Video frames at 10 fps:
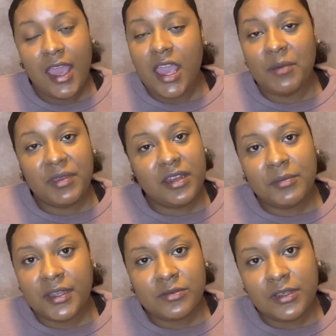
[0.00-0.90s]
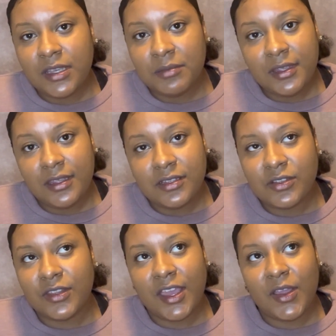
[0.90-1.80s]
And being the best we can be.
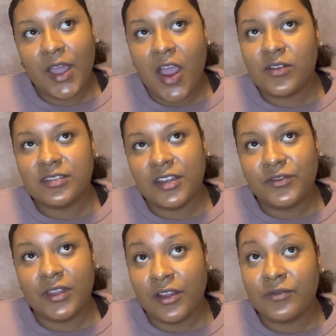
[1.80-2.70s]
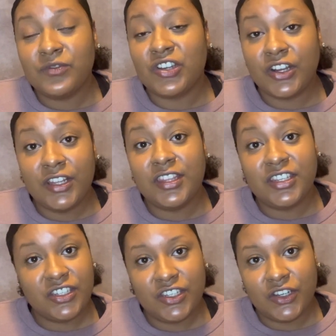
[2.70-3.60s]
So that our self-love journey
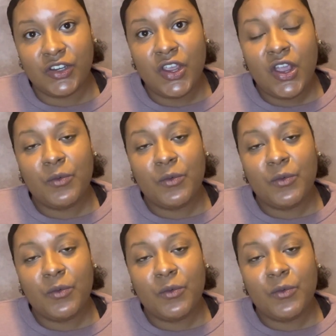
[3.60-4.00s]
this year,